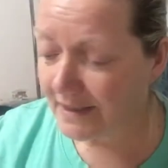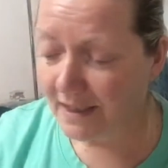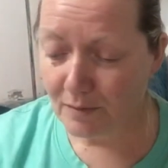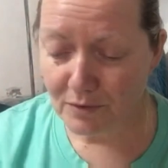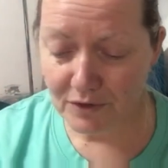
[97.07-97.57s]

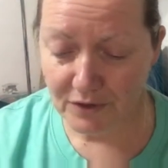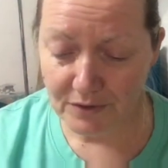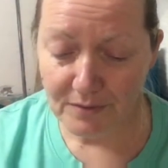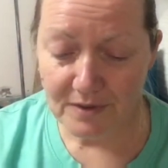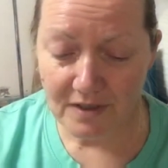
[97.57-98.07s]
I will
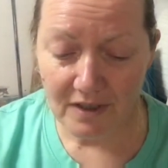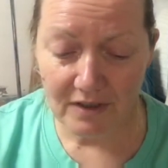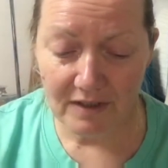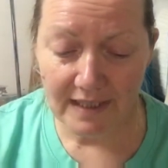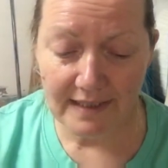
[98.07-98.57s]
use. All
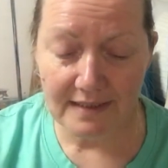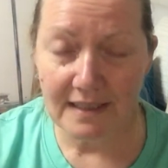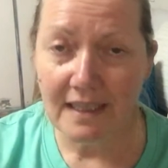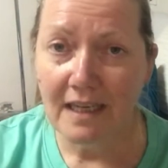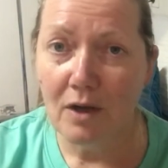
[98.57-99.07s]
right,
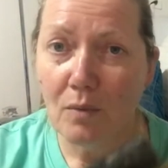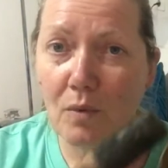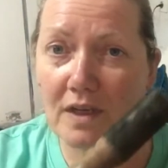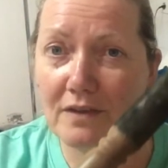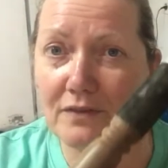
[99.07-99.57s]

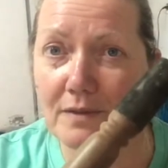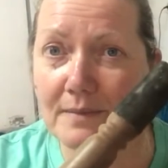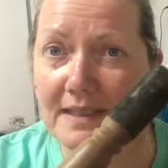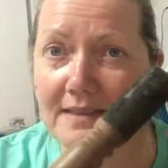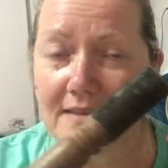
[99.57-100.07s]
one of them
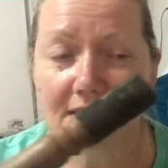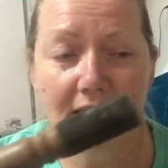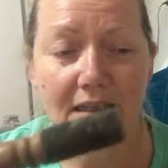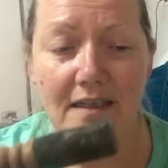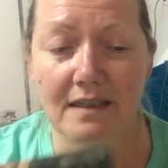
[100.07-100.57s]
is
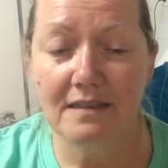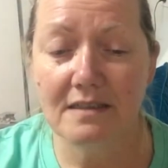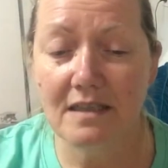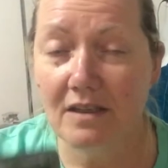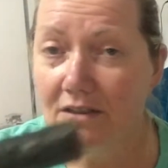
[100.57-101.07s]

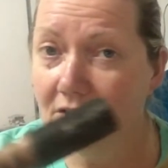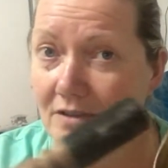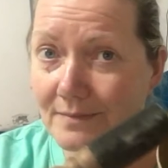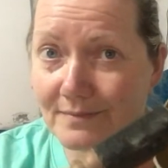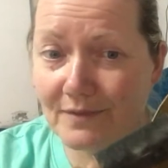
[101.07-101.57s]
sound,
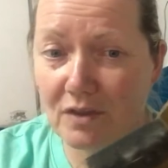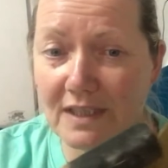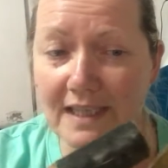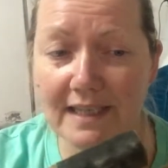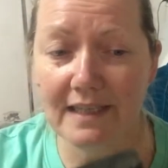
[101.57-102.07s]

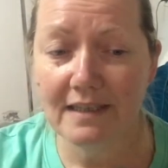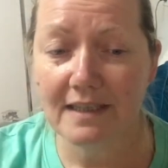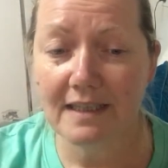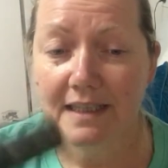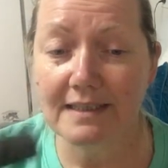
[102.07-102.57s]
okay,
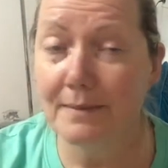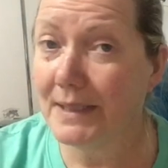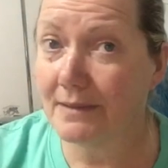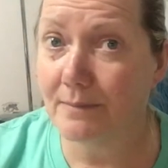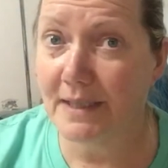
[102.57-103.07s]
a
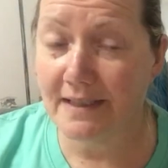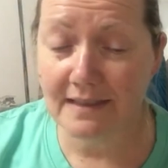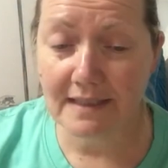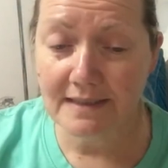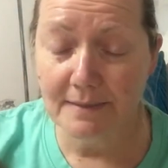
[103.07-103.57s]

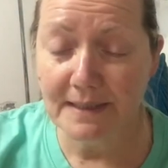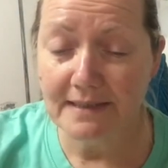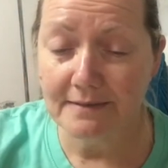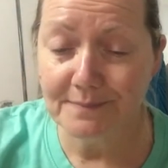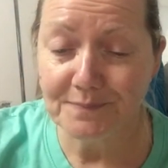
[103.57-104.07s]

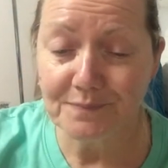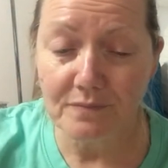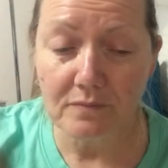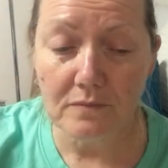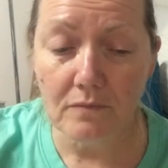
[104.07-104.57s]
Tibetan
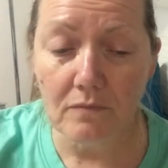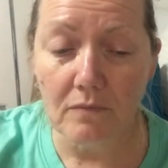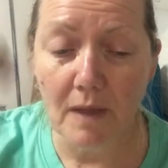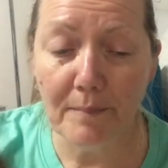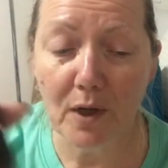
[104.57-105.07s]

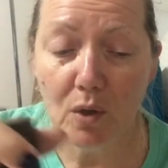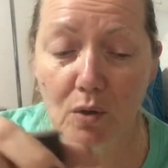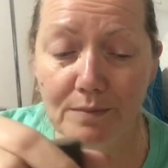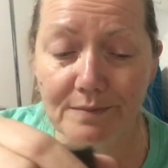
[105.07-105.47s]
bowl.